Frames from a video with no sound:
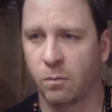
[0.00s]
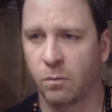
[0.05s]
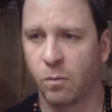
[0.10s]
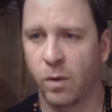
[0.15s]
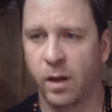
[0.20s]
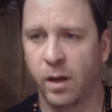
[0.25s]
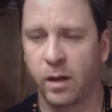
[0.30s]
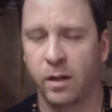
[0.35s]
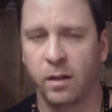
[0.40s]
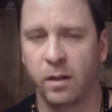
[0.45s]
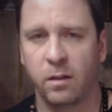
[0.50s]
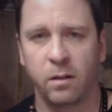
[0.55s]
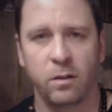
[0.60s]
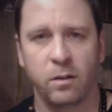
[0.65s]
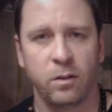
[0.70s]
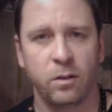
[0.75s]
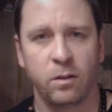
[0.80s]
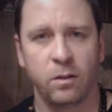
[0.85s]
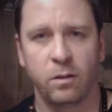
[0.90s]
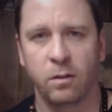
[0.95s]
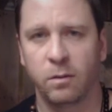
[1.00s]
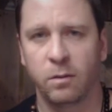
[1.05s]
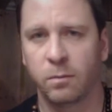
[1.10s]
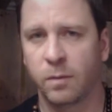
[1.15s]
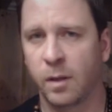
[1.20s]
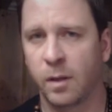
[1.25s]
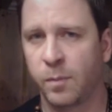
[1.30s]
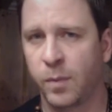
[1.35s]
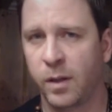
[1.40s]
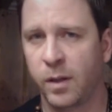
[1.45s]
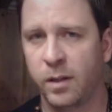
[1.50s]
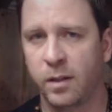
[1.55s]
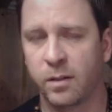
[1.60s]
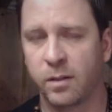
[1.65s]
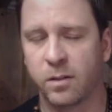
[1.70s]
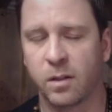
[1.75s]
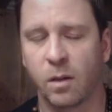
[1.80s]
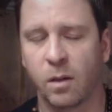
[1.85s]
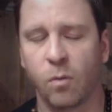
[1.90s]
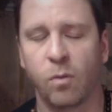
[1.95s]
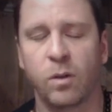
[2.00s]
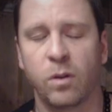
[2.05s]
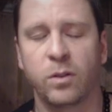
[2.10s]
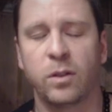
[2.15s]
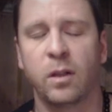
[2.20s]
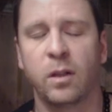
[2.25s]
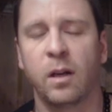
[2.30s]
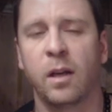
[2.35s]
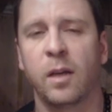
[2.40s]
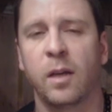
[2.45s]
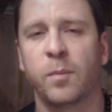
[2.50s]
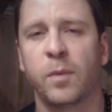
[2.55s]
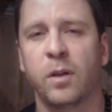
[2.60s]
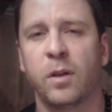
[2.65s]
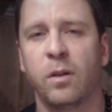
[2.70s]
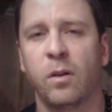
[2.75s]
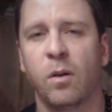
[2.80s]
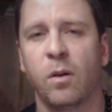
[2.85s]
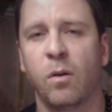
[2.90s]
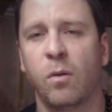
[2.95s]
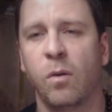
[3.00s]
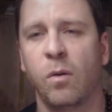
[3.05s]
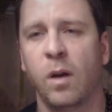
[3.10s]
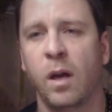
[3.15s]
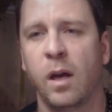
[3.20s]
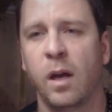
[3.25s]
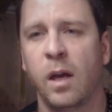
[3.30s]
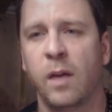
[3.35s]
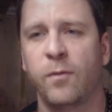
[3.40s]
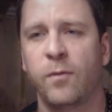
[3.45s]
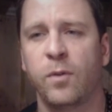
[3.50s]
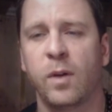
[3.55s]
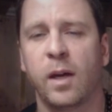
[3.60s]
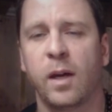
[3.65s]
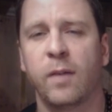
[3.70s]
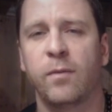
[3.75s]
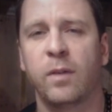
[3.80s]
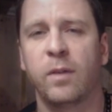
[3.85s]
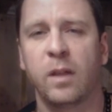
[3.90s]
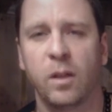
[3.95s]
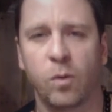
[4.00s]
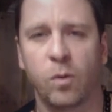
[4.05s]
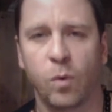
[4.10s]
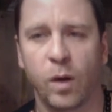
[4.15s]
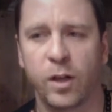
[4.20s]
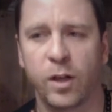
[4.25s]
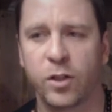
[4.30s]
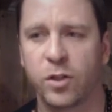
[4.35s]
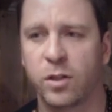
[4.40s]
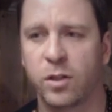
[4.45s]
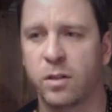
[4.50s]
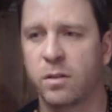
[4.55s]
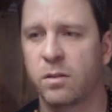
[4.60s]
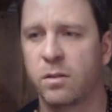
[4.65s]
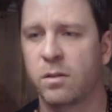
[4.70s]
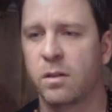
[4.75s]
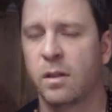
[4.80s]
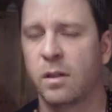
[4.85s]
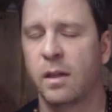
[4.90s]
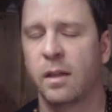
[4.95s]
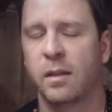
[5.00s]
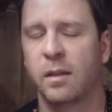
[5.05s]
weigh in on your opinions. I want you to let me know if you have any questions.